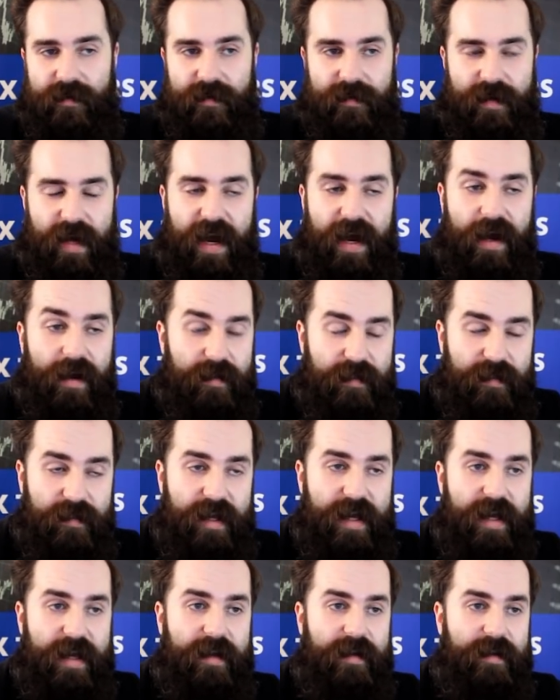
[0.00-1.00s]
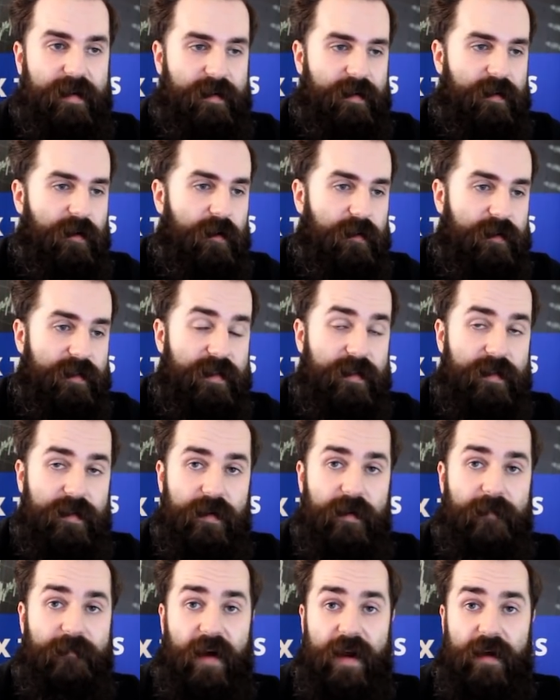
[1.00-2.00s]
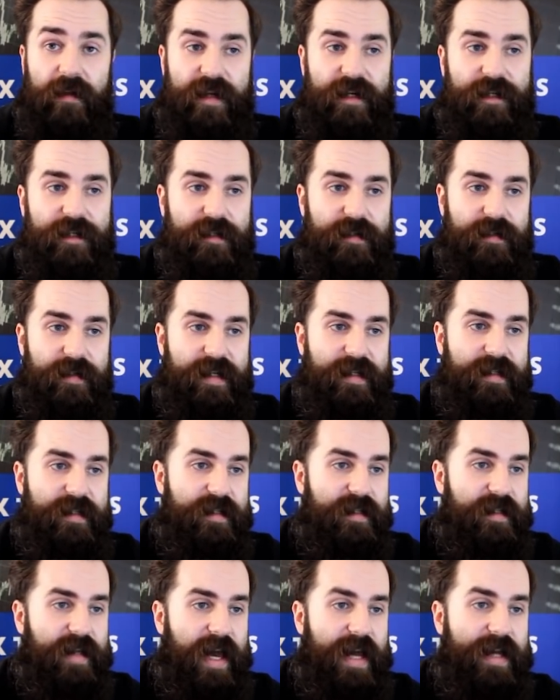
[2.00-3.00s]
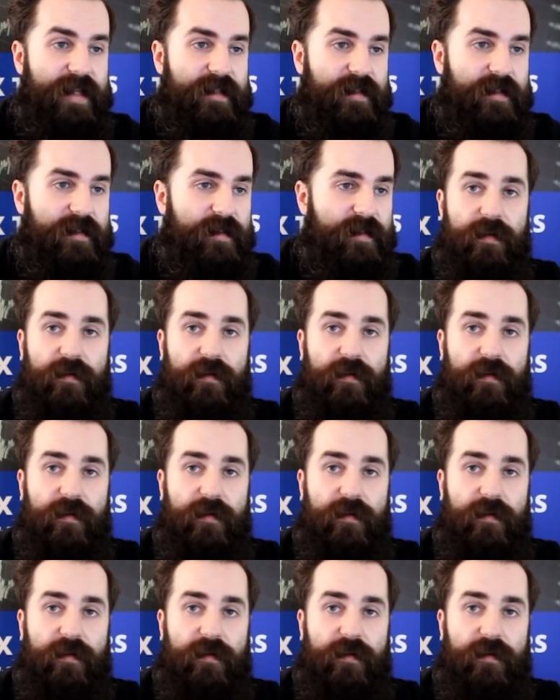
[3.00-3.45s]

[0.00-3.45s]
I think caused the violation in this case.